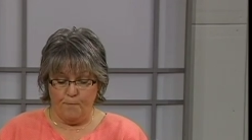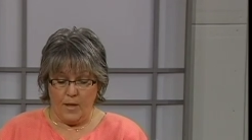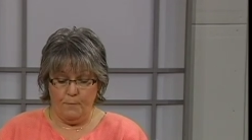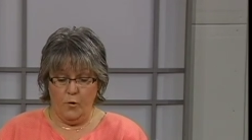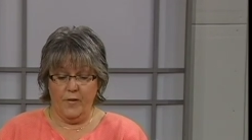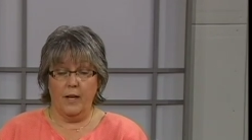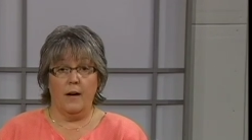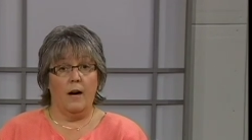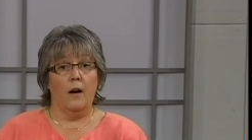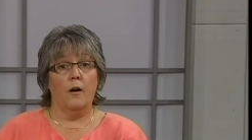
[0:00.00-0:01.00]
moving
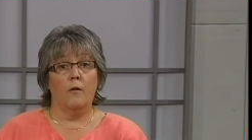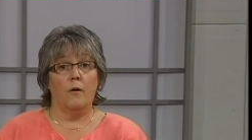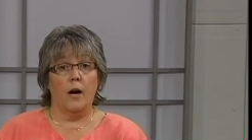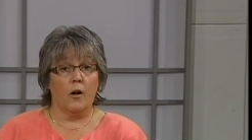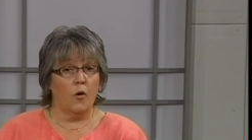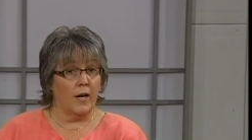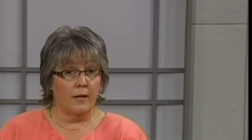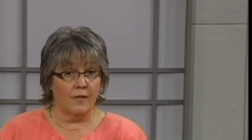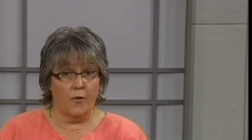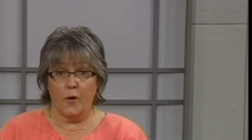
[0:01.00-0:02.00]
our
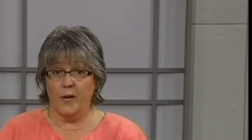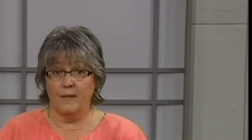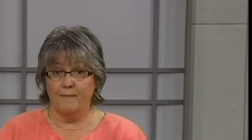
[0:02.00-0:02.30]
courthouse forward.